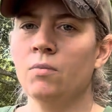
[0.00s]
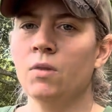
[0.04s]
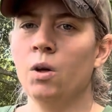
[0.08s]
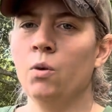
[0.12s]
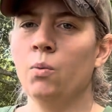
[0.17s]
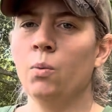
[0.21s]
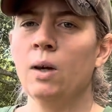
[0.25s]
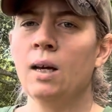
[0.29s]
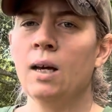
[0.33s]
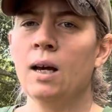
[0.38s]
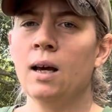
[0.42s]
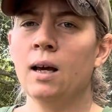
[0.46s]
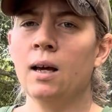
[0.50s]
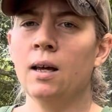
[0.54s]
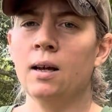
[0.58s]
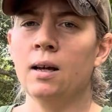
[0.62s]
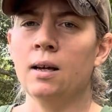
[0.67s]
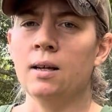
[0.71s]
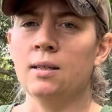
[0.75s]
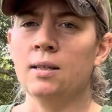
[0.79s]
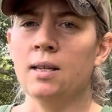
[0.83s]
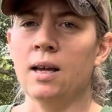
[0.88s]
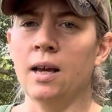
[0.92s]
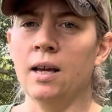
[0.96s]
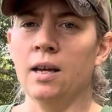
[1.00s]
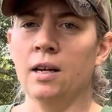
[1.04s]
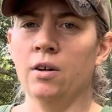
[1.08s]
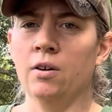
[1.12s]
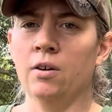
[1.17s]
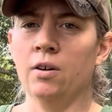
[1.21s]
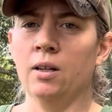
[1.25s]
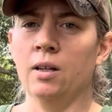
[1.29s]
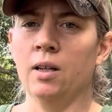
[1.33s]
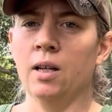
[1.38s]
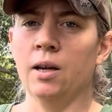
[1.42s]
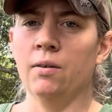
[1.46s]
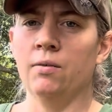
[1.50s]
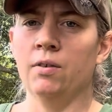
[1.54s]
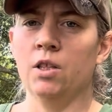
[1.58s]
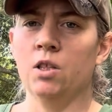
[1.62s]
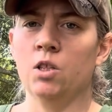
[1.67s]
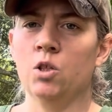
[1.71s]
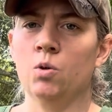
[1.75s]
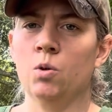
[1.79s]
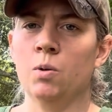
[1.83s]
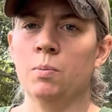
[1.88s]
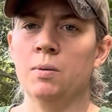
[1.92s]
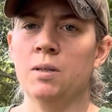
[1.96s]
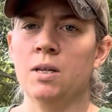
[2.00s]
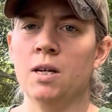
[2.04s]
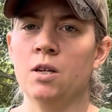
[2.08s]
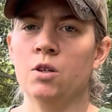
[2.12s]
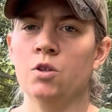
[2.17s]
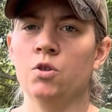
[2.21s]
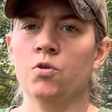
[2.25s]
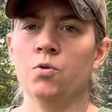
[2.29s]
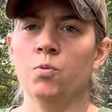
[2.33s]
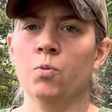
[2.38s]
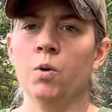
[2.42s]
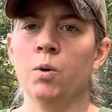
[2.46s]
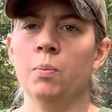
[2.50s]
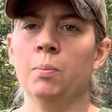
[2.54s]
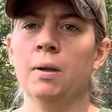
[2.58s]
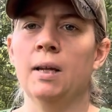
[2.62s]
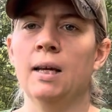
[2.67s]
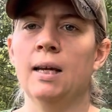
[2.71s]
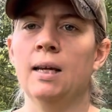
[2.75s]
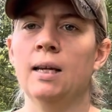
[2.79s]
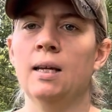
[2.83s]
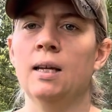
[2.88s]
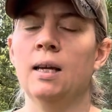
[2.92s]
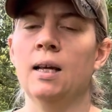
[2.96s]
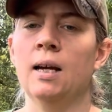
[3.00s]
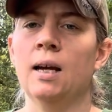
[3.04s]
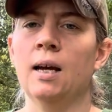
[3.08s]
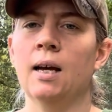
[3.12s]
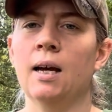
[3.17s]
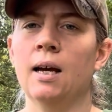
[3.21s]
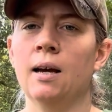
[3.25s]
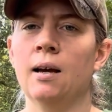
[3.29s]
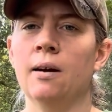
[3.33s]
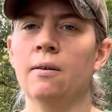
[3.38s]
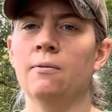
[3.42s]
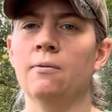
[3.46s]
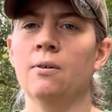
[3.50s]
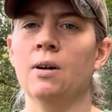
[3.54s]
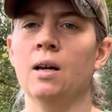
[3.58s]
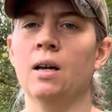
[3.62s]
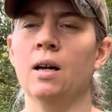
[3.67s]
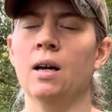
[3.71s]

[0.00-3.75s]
we got 10 or 11 sweet potatoes from one plant, and I have,